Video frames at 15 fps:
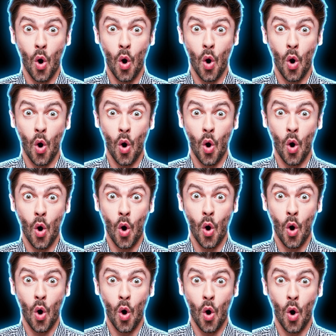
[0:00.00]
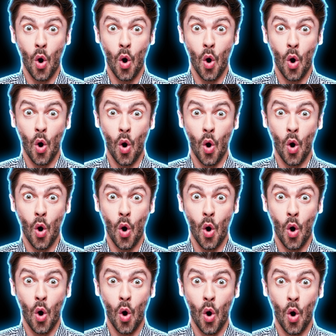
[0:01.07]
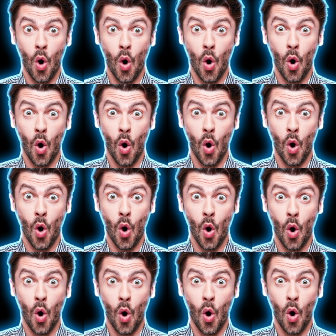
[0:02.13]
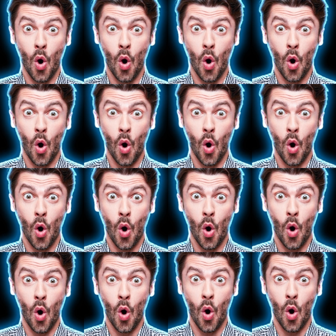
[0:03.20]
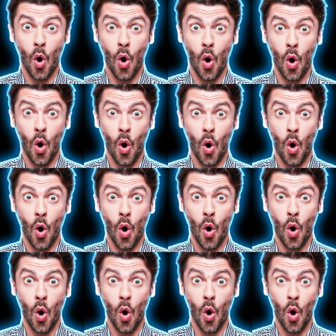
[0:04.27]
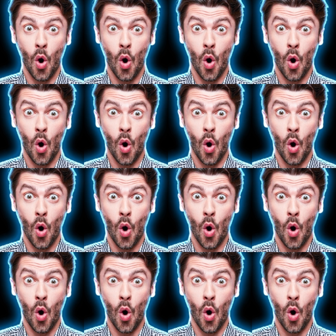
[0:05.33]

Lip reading: (silence)